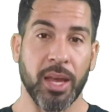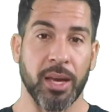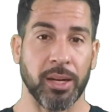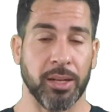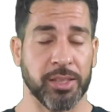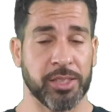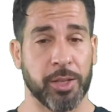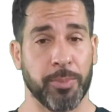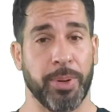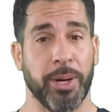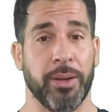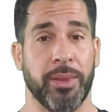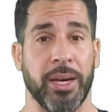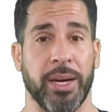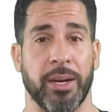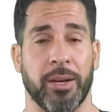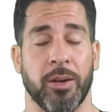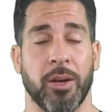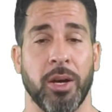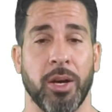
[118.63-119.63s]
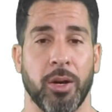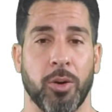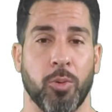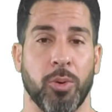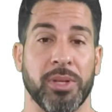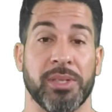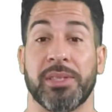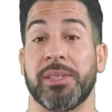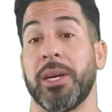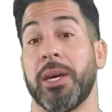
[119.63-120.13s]
let's compare that
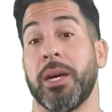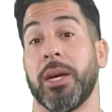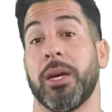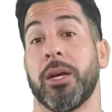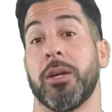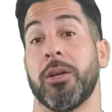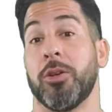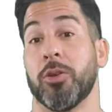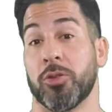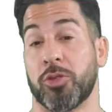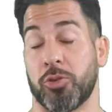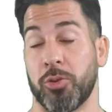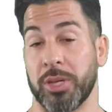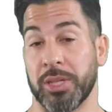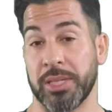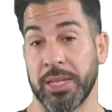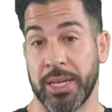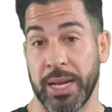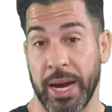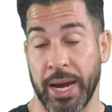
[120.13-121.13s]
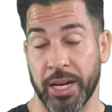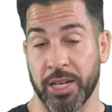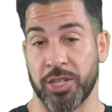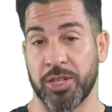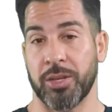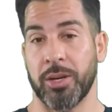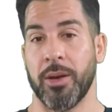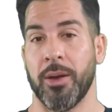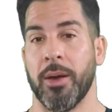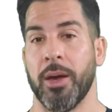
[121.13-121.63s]
with, say, no strings
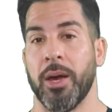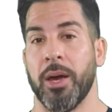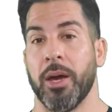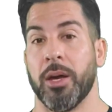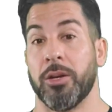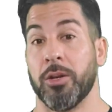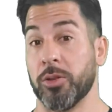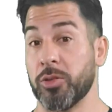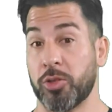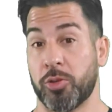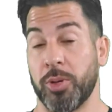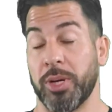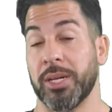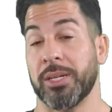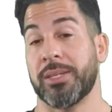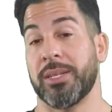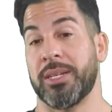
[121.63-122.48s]
attached. No strings